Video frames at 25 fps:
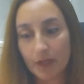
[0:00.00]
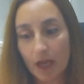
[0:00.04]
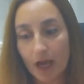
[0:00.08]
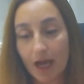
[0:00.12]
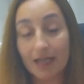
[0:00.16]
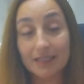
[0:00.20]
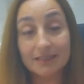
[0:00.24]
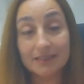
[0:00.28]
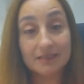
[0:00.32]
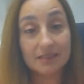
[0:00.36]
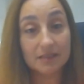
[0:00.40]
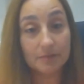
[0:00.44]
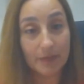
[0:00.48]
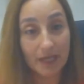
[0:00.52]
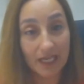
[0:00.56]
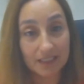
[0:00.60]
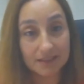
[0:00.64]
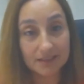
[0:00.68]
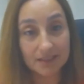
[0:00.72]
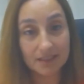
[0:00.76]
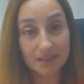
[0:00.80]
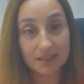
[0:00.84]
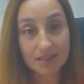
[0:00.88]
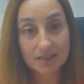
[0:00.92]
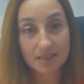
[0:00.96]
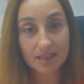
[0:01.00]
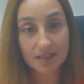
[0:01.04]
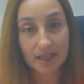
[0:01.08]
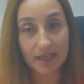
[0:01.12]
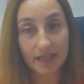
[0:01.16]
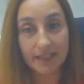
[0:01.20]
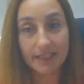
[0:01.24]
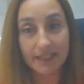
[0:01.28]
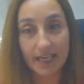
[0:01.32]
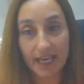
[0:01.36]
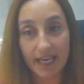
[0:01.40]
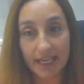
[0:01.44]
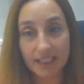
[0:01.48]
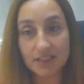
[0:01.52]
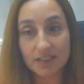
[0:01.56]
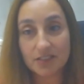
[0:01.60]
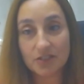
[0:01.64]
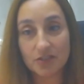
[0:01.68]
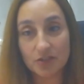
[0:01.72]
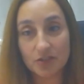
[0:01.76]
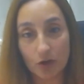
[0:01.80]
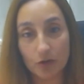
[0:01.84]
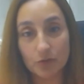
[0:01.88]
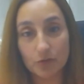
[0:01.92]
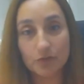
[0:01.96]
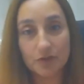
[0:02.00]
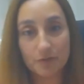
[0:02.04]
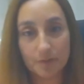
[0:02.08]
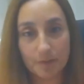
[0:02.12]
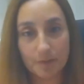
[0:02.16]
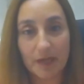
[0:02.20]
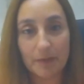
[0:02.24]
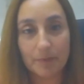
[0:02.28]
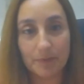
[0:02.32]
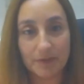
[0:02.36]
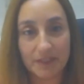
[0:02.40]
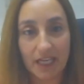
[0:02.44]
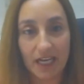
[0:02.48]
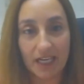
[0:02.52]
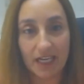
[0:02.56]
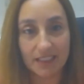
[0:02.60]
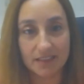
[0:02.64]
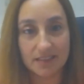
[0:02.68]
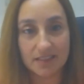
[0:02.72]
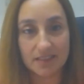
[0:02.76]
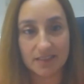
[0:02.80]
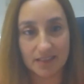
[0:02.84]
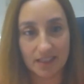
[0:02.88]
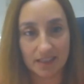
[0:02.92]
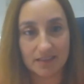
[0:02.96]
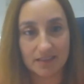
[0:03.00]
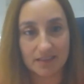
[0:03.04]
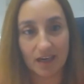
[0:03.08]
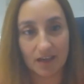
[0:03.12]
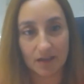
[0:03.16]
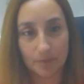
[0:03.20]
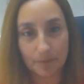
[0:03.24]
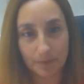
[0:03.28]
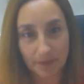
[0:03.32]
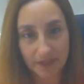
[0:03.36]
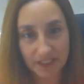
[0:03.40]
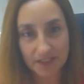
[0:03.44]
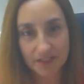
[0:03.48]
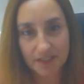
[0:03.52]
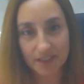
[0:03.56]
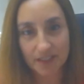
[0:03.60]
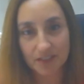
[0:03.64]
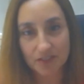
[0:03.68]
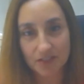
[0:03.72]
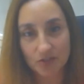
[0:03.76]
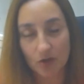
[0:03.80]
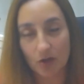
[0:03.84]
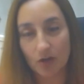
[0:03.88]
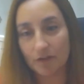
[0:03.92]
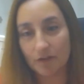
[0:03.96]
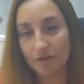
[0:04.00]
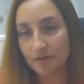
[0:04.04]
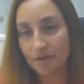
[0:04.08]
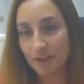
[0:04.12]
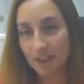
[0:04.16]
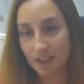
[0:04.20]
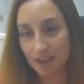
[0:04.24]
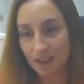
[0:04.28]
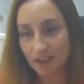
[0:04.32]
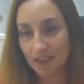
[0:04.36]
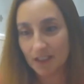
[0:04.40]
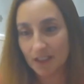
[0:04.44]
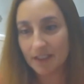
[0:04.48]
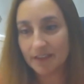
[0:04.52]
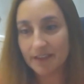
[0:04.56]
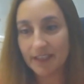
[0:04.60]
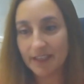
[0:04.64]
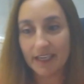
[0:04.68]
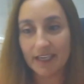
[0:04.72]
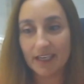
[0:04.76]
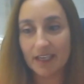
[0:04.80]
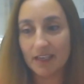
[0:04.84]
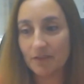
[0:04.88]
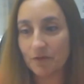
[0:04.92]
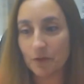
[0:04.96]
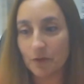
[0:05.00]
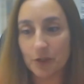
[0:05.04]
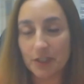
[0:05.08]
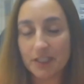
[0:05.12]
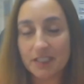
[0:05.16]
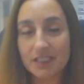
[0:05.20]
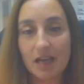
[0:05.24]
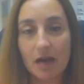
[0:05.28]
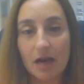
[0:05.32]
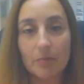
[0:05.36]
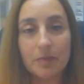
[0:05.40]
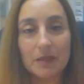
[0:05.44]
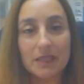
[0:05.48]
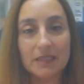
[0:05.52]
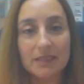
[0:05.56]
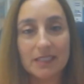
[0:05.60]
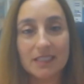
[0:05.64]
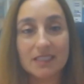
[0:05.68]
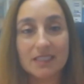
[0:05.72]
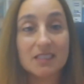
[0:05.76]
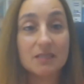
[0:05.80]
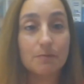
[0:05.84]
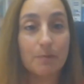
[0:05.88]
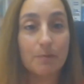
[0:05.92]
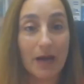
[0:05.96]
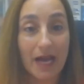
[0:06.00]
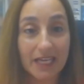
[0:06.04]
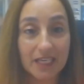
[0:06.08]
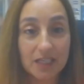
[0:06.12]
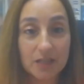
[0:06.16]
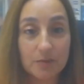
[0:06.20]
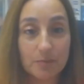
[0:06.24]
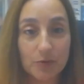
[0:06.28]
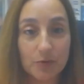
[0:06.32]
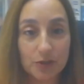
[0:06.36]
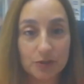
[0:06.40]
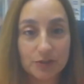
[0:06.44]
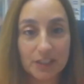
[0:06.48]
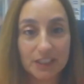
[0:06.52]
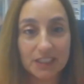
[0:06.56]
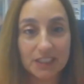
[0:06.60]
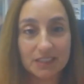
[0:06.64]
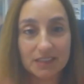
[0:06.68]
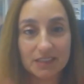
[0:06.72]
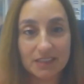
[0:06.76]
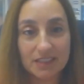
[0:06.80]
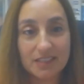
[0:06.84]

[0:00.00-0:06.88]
antibodies against those peptides that are pieces of for example, the spike protein.